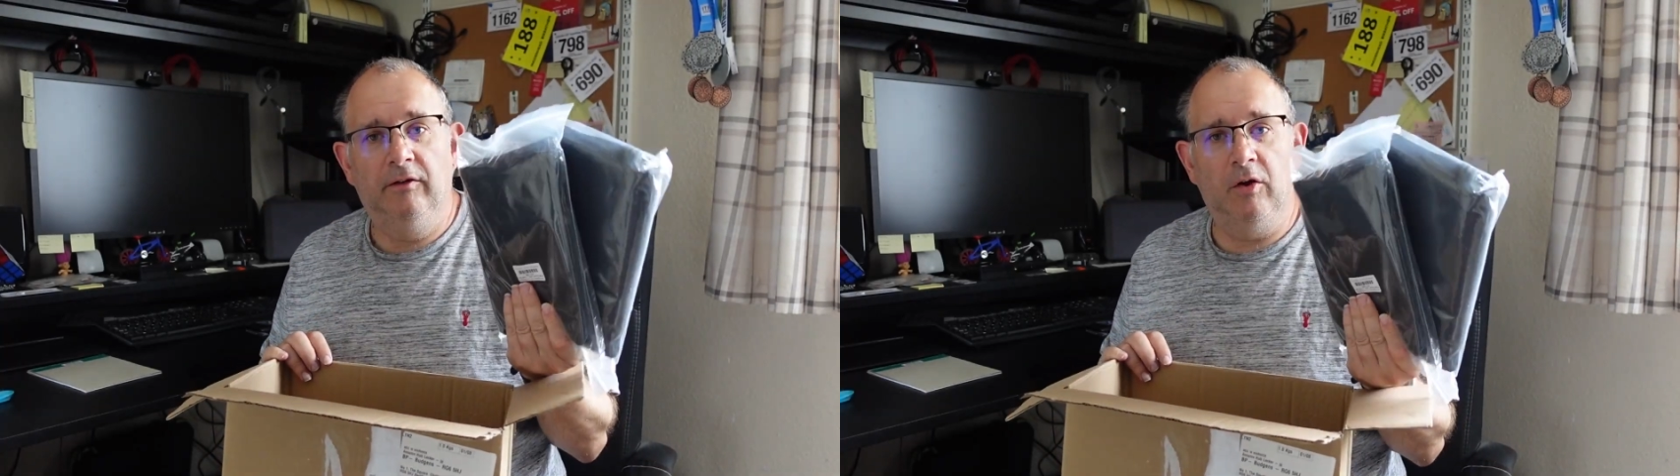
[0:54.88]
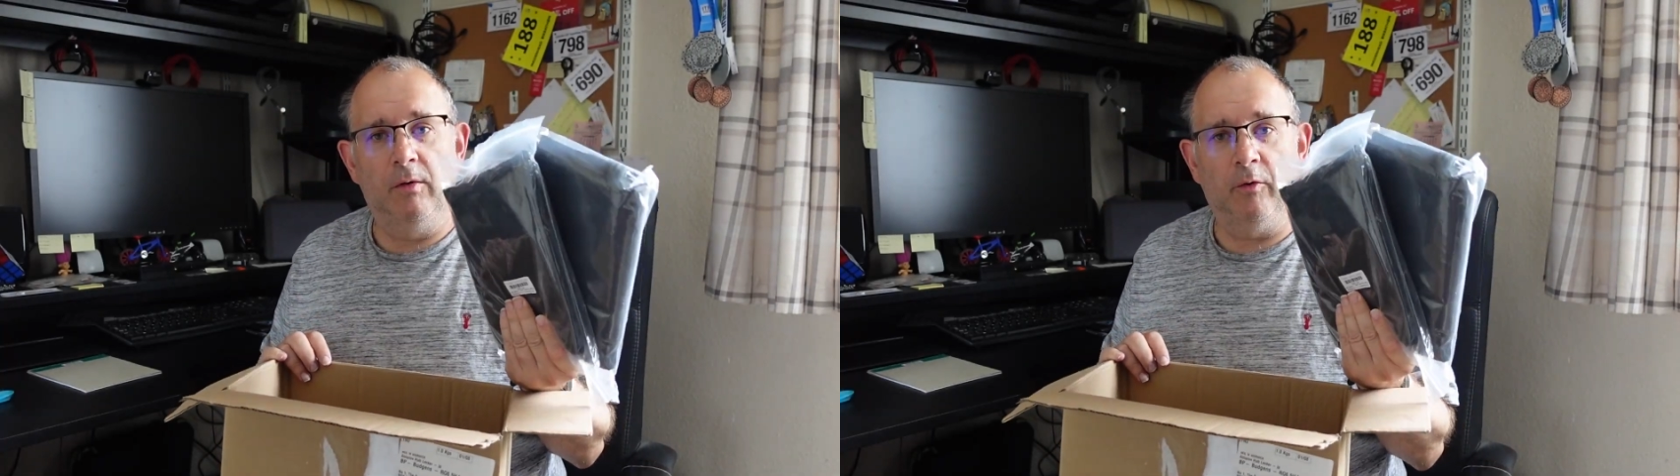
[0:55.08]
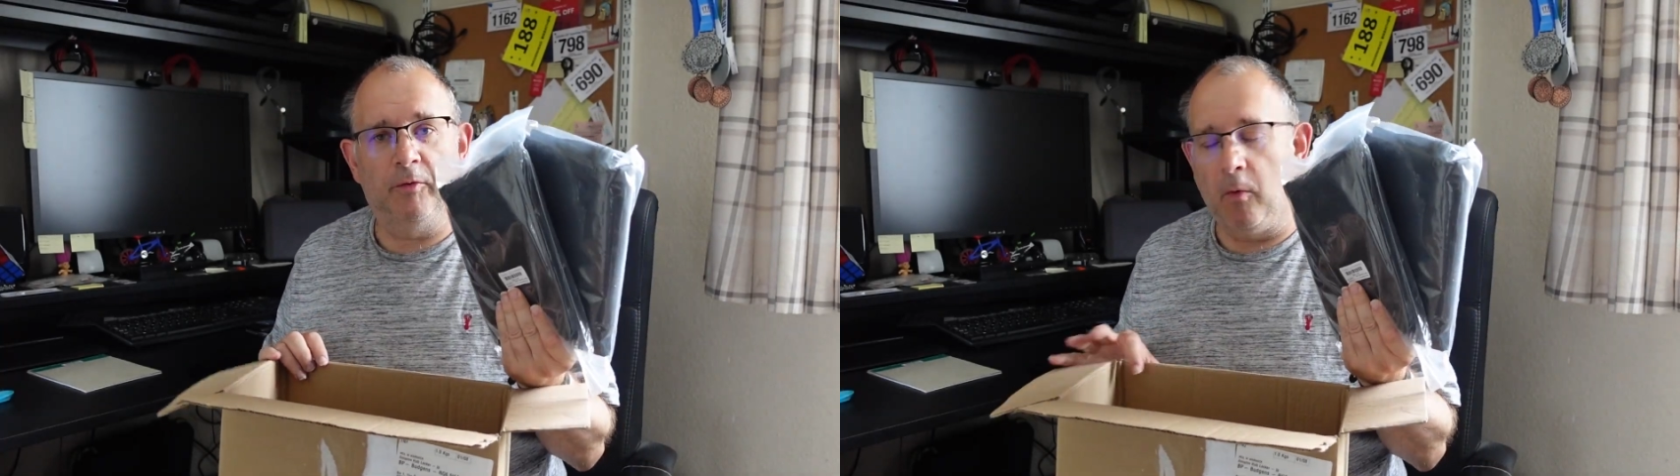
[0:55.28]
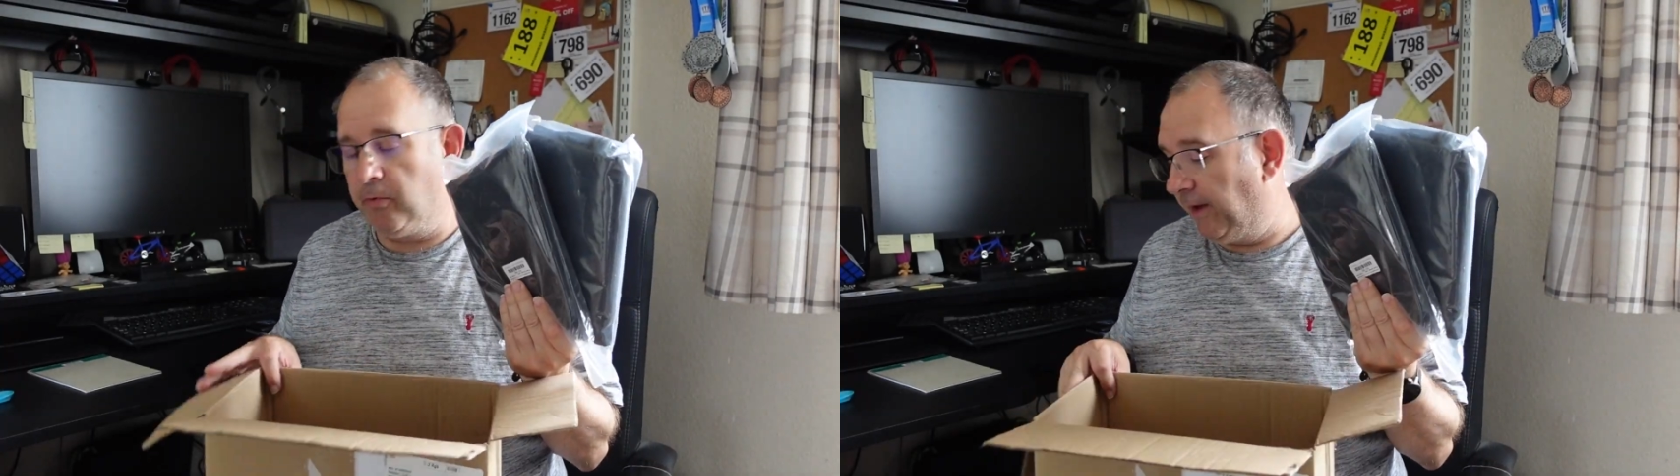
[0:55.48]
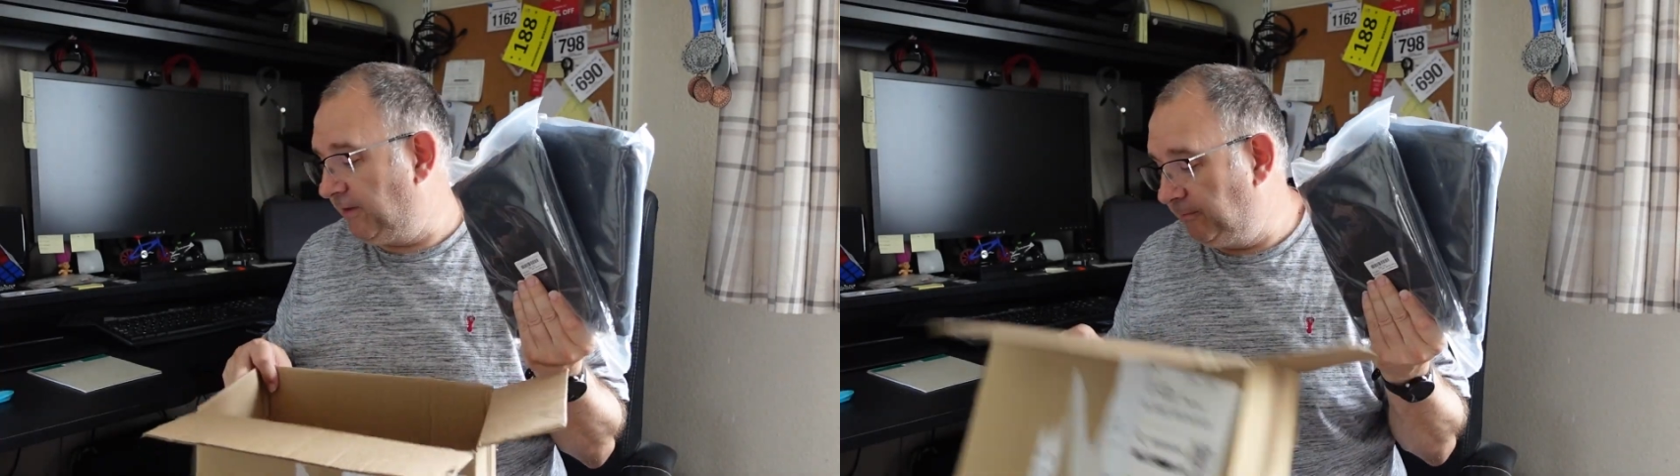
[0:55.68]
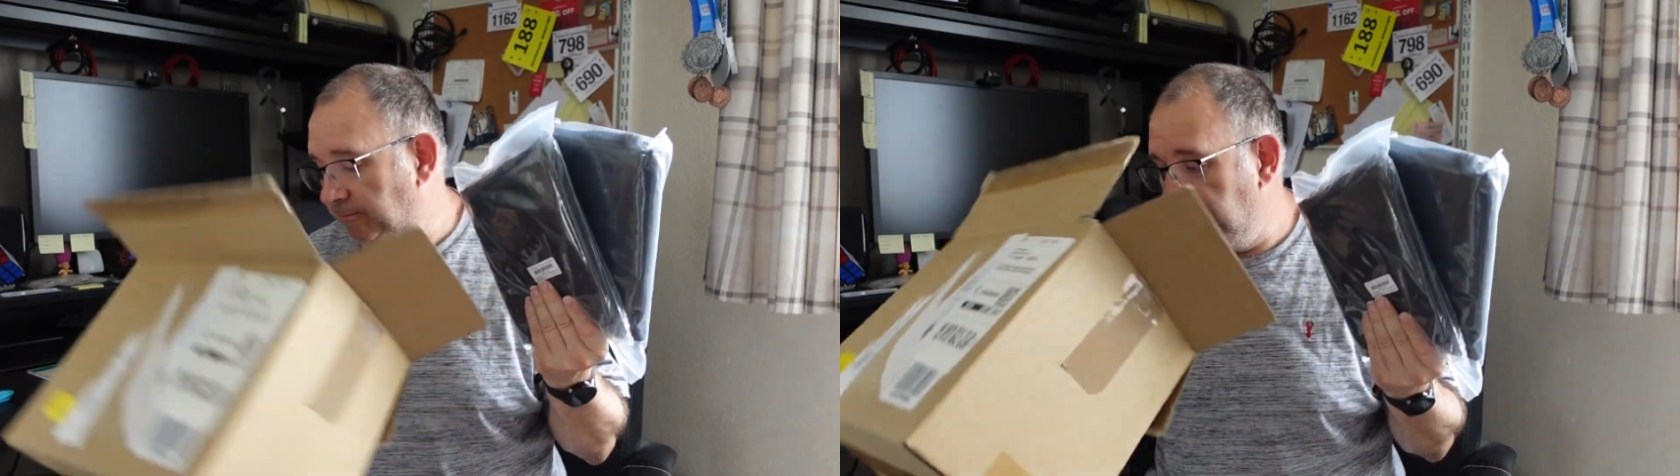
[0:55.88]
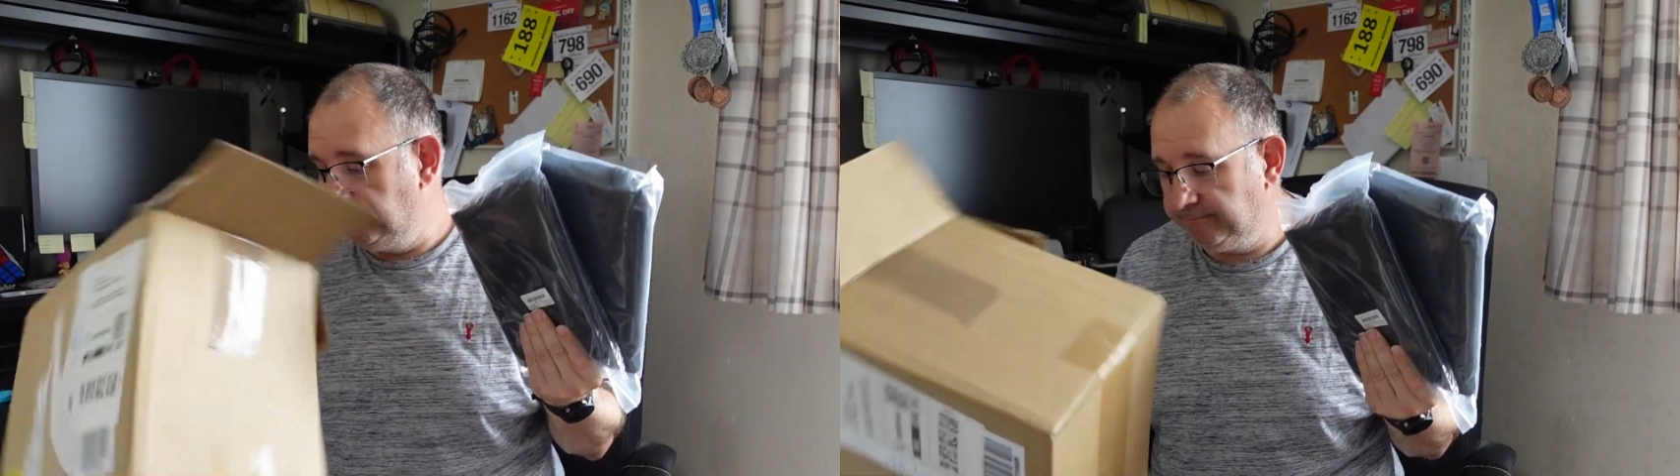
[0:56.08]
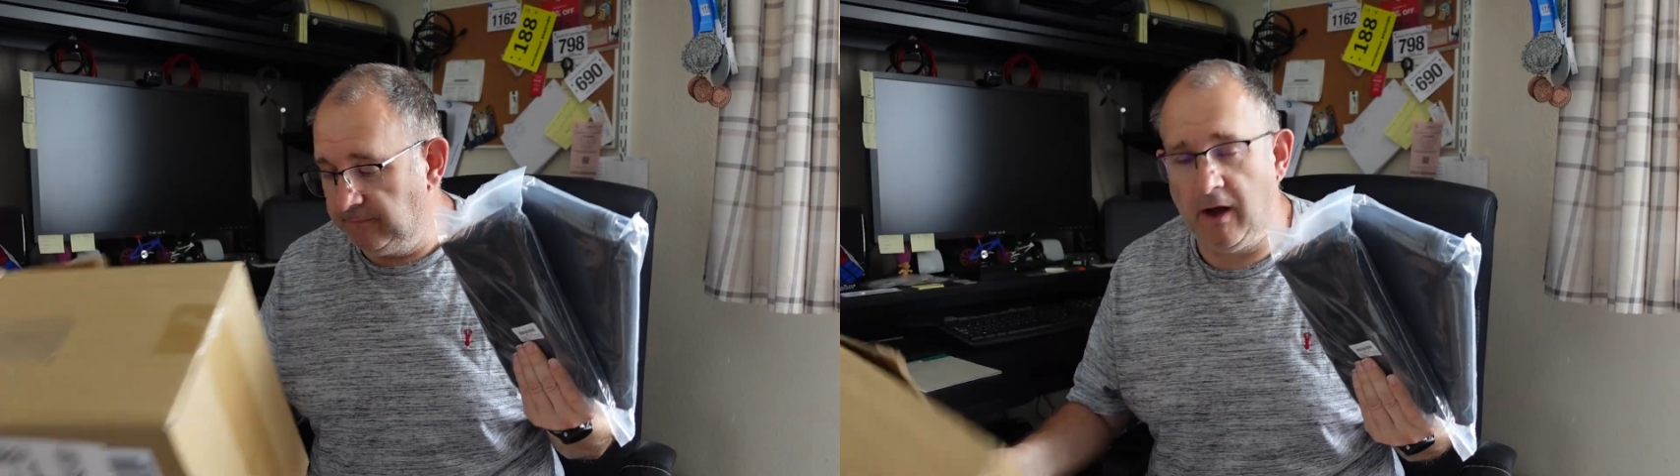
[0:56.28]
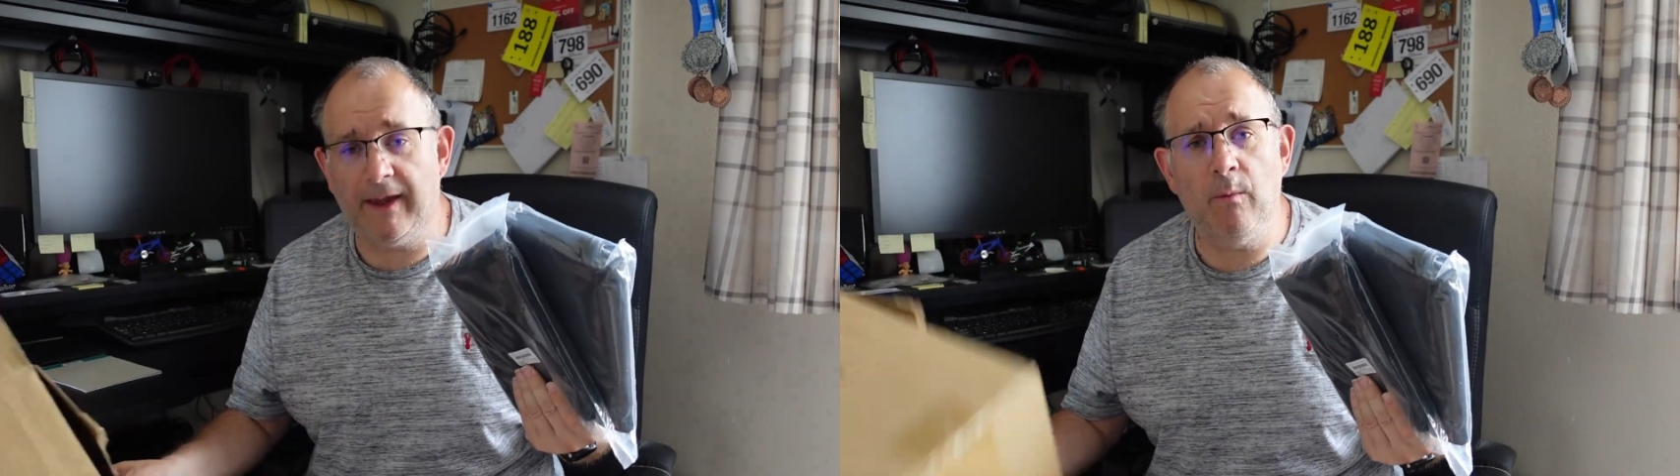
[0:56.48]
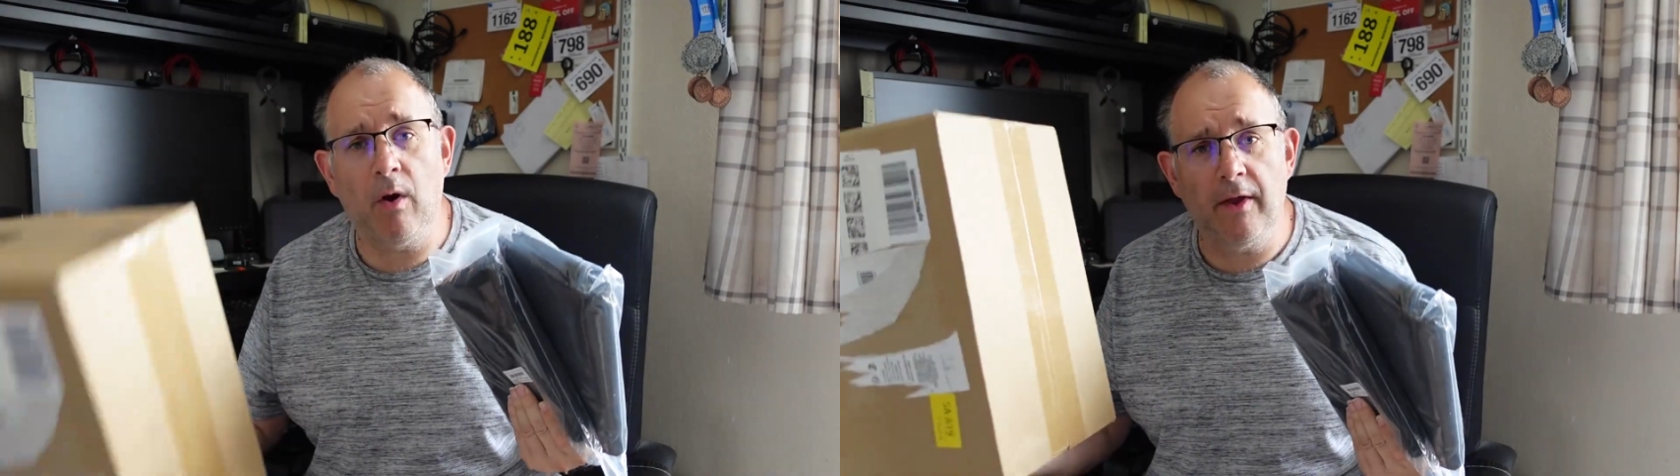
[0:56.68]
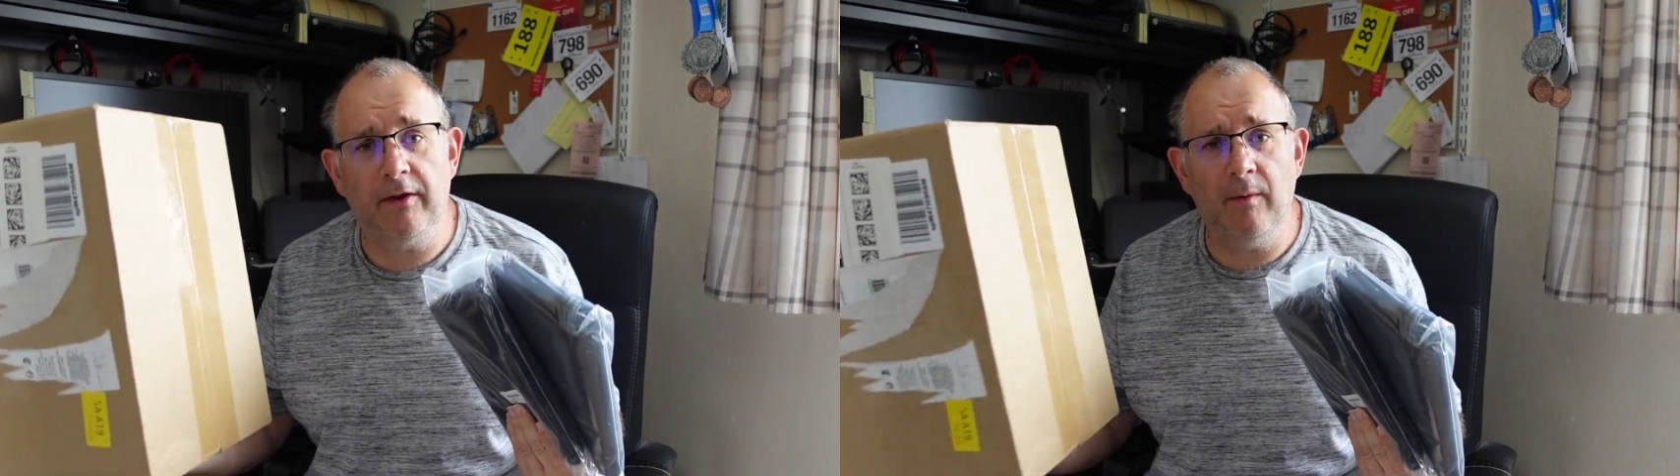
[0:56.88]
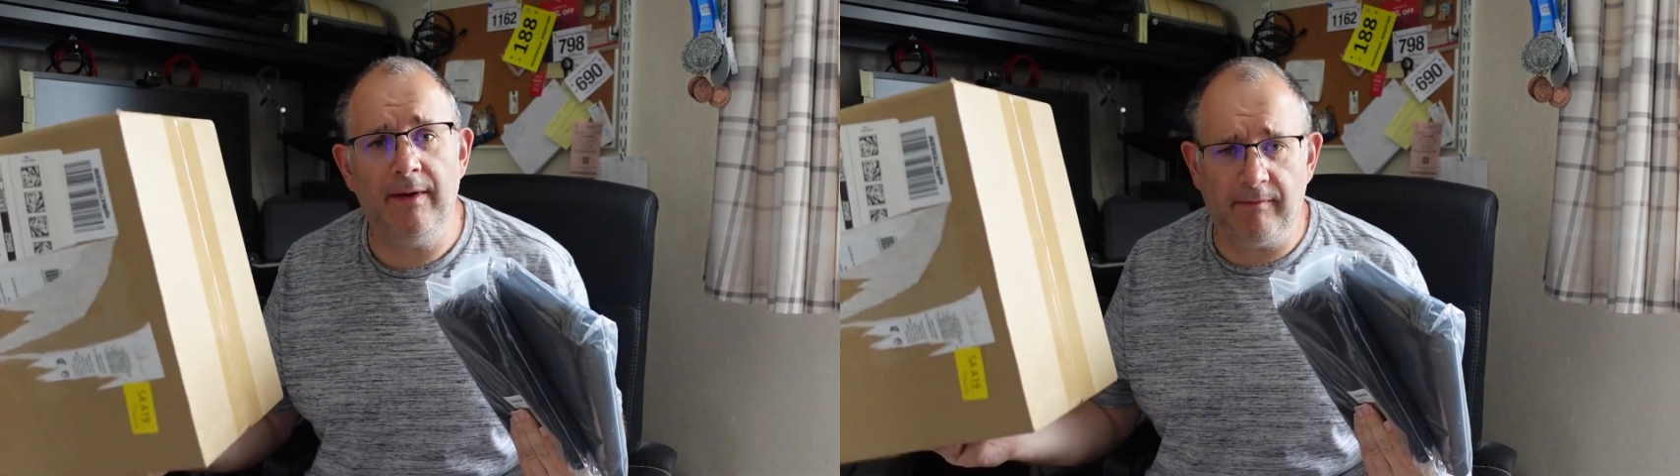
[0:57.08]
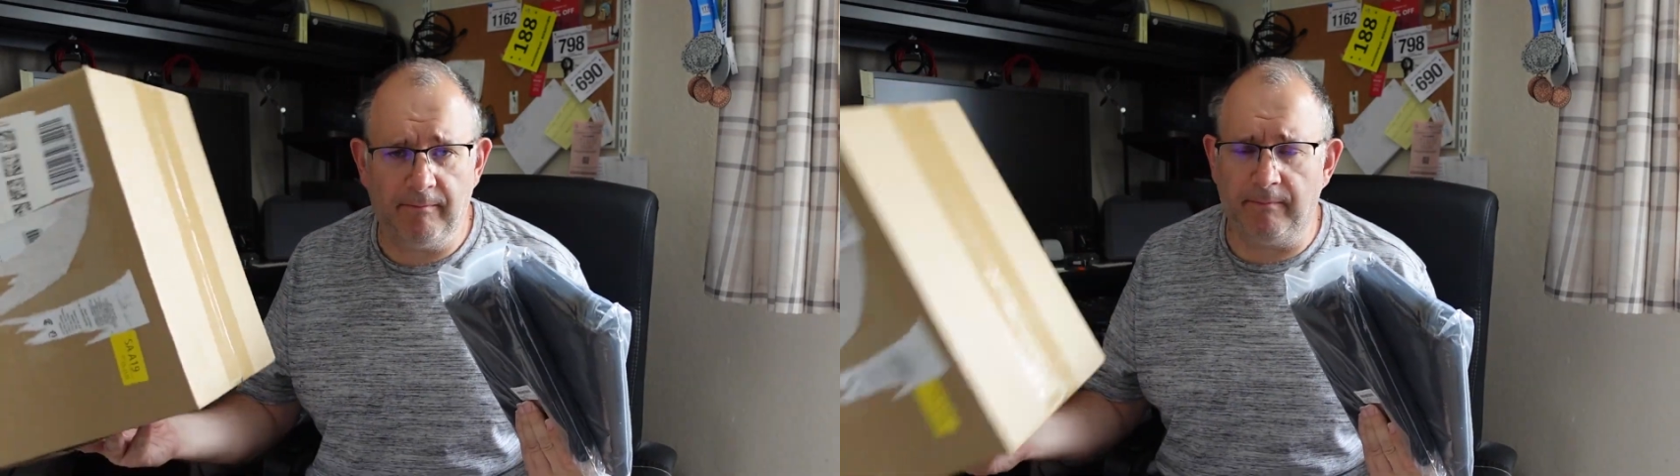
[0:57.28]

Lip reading: two little small things. I get why they do it.